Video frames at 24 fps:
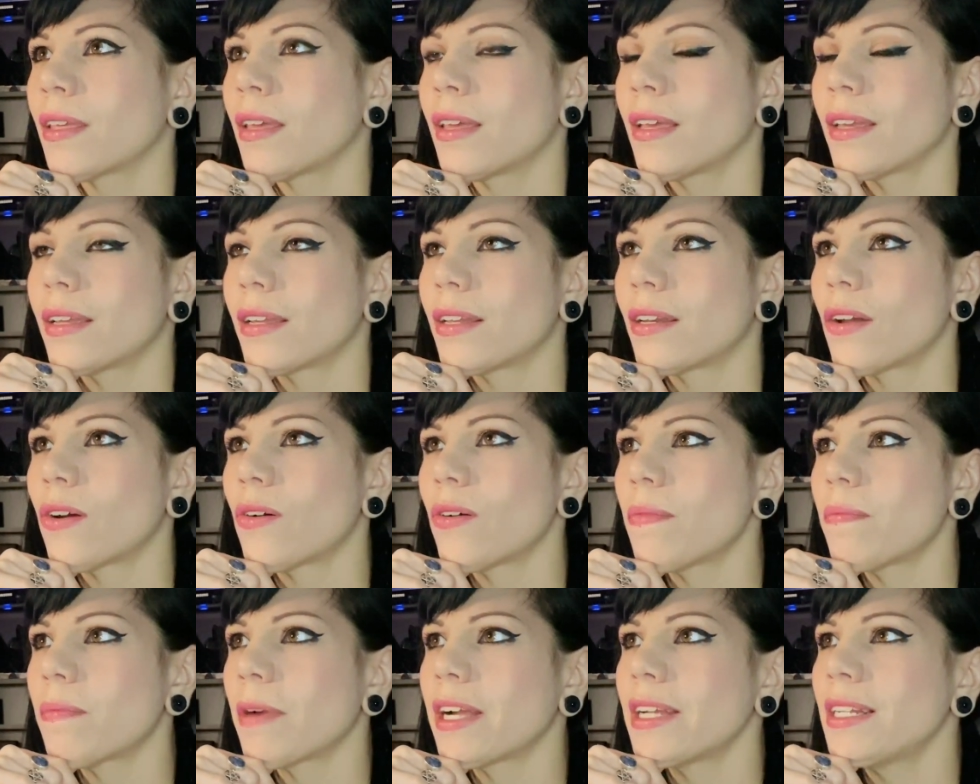You know,
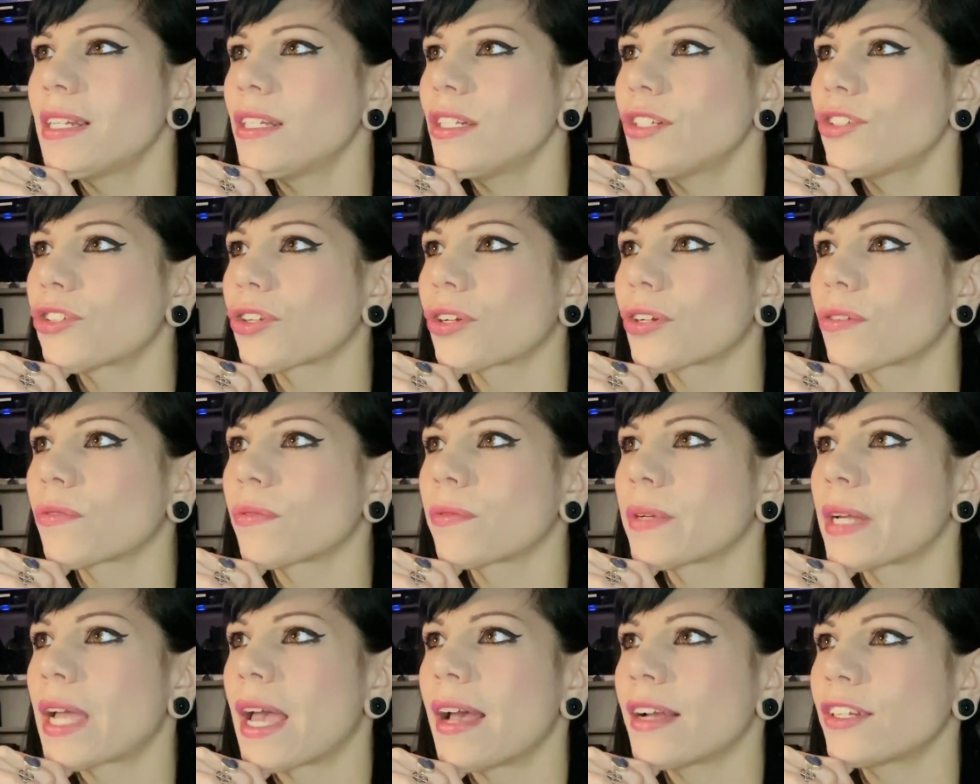and my knee-jerk
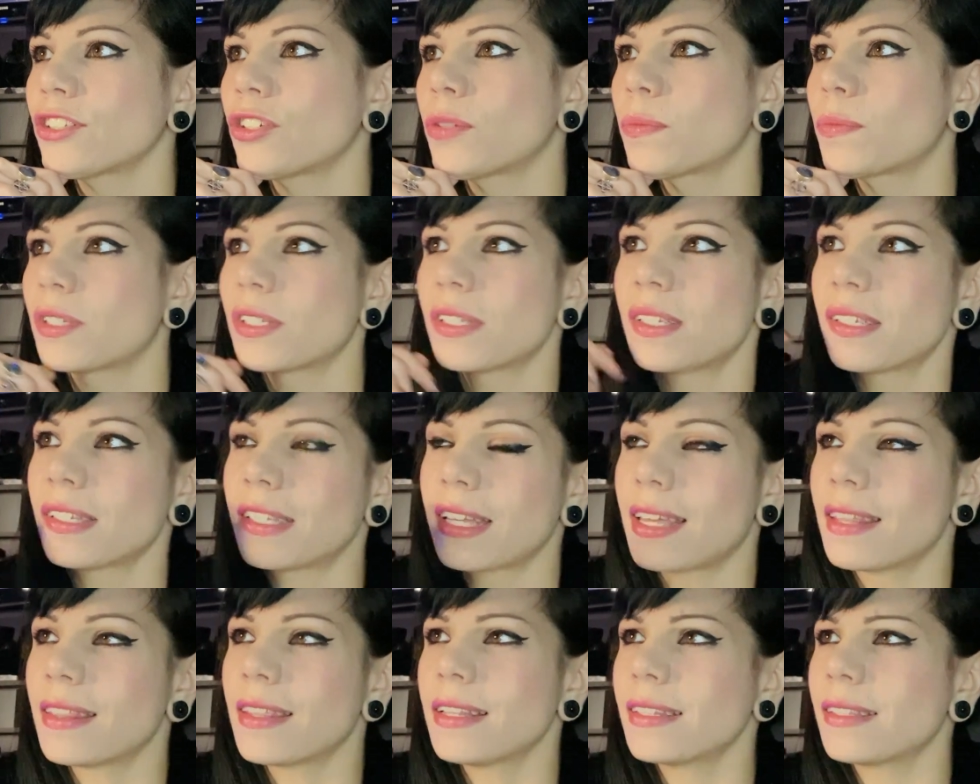reaction was to
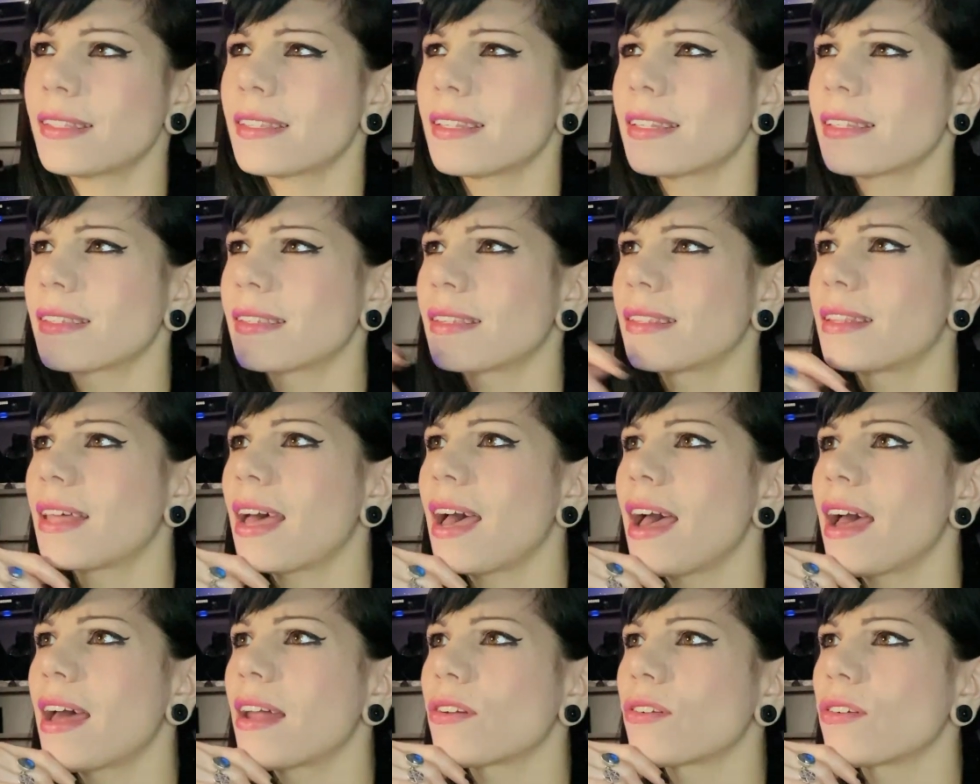say this, this, and
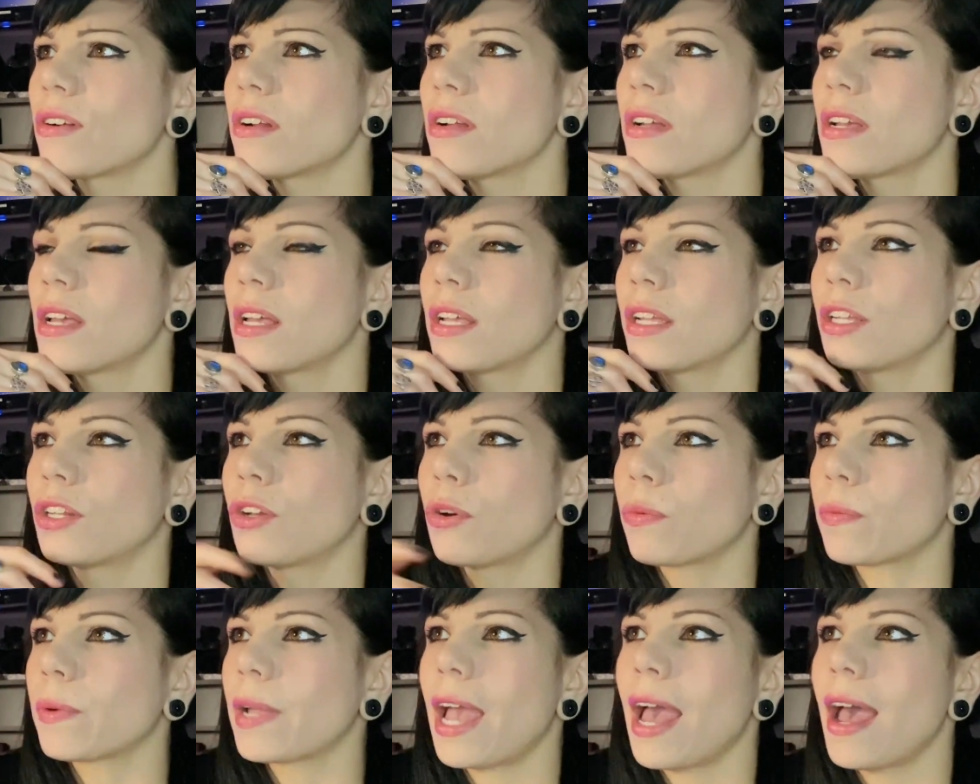that, or, you
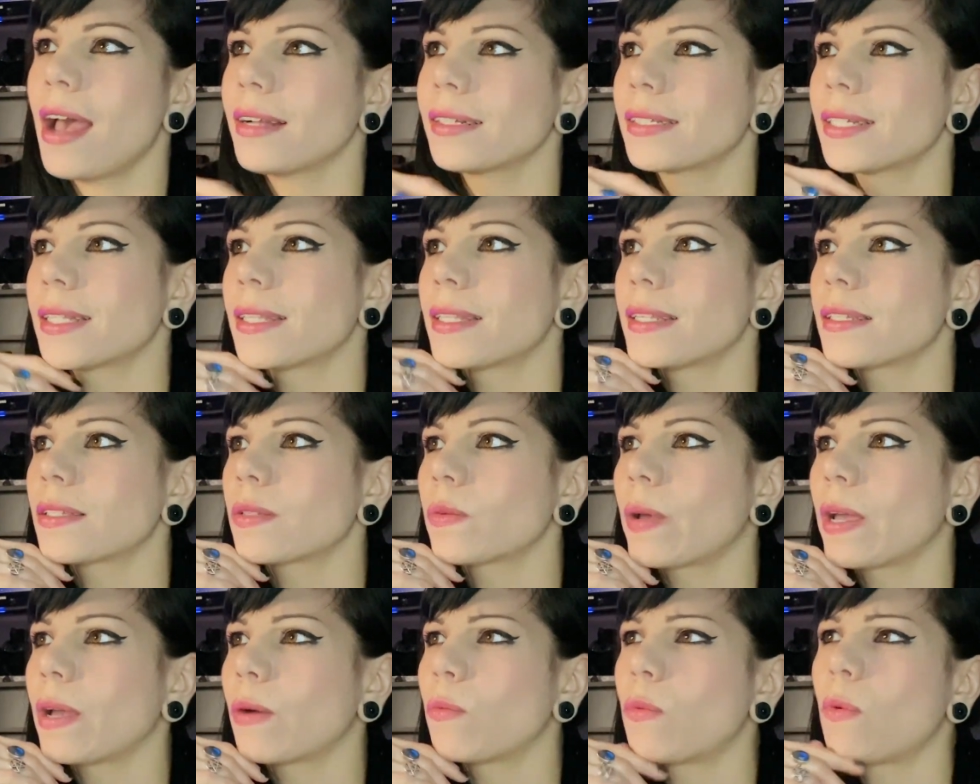know, react in this
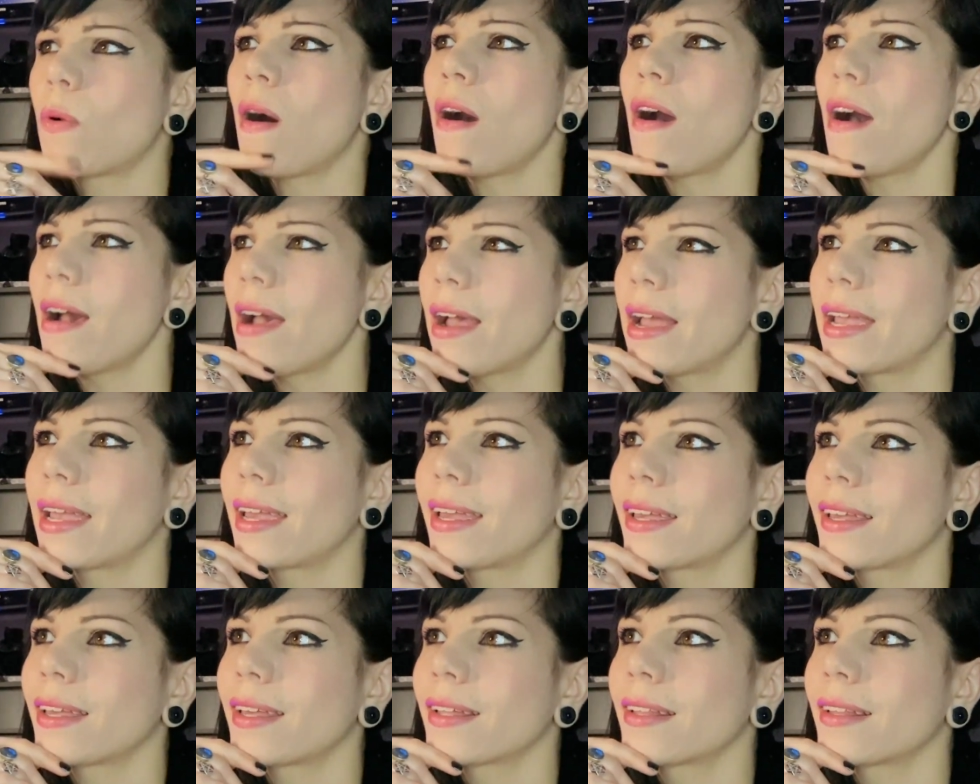way.
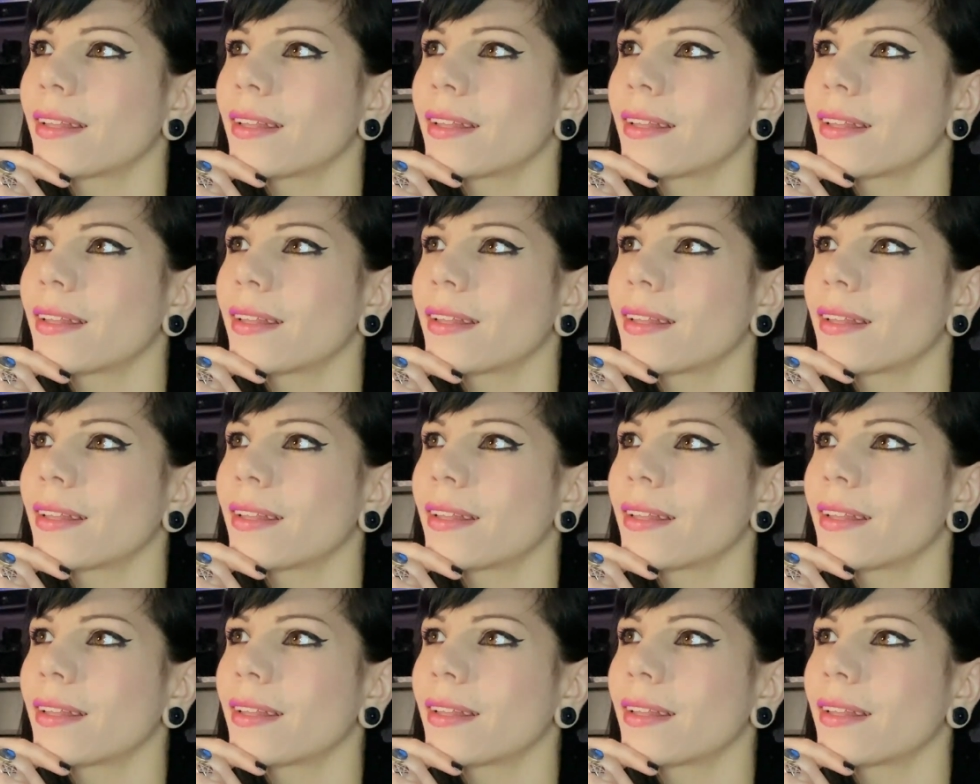Why?